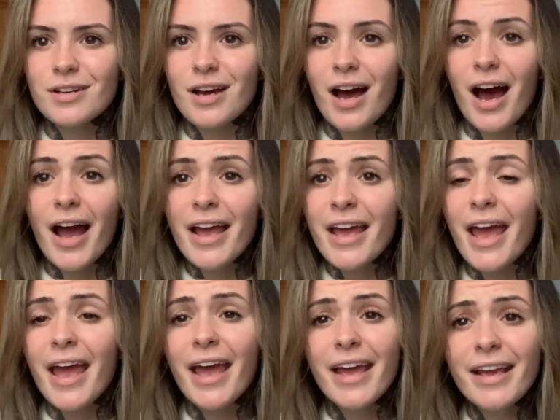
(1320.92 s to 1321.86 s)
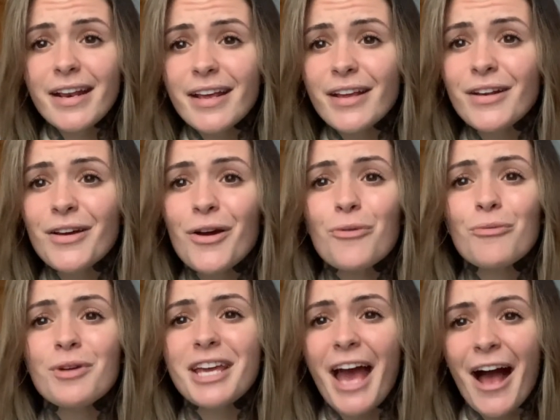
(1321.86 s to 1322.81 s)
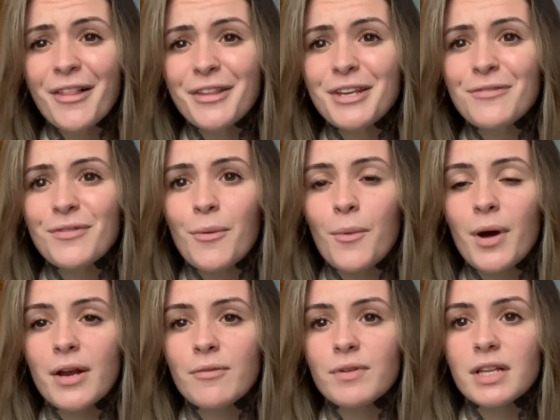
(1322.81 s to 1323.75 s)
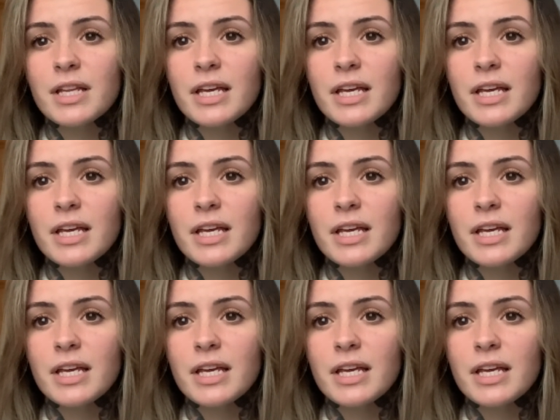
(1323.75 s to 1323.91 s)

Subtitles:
I hated reality for what it really